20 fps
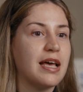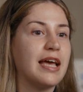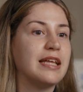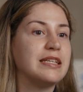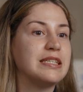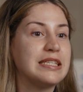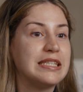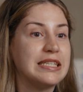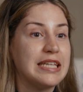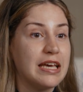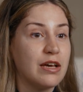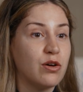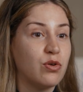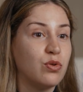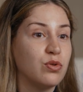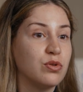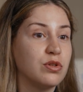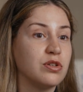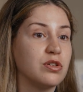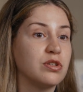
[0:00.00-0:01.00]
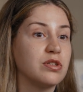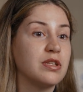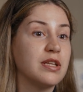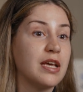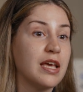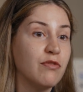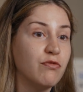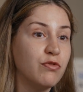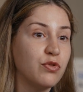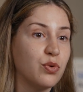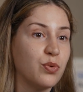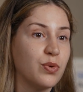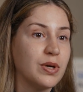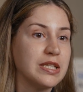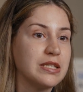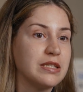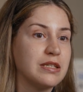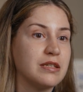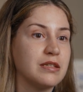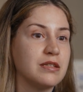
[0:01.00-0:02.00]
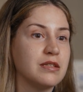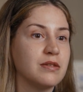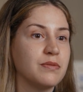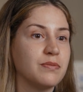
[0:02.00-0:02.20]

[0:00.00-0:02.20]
and stakeholders' influences?